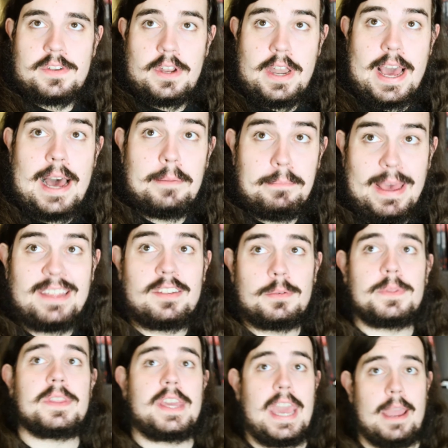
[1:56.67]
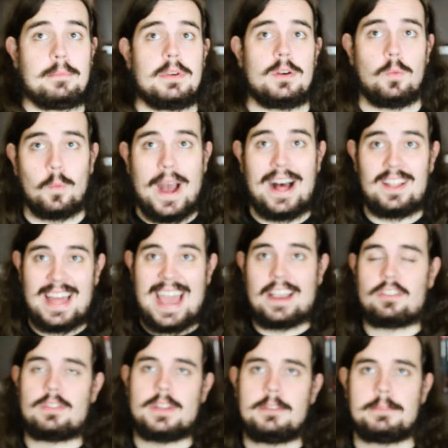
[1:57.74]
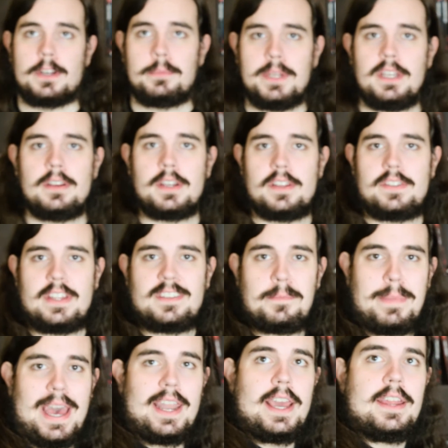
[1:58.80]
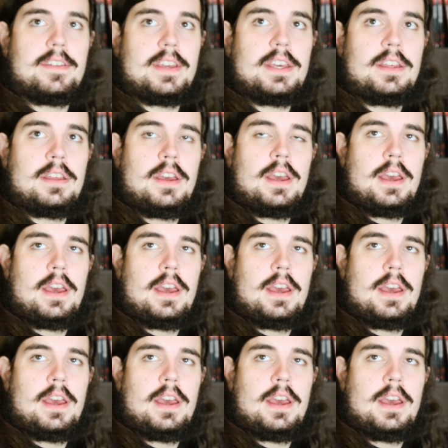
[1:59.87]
to not mess with the camera while actually filming because that's a bad idea.